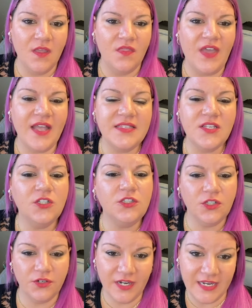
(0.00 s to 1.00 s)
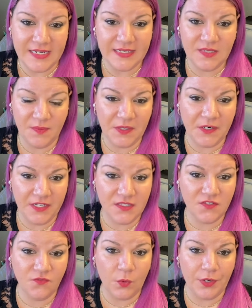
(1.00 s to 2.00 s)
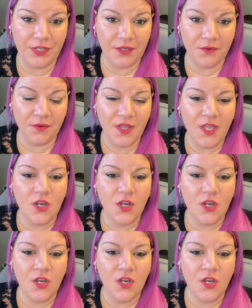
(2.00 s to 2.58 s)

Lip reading: That's a learning experience for you.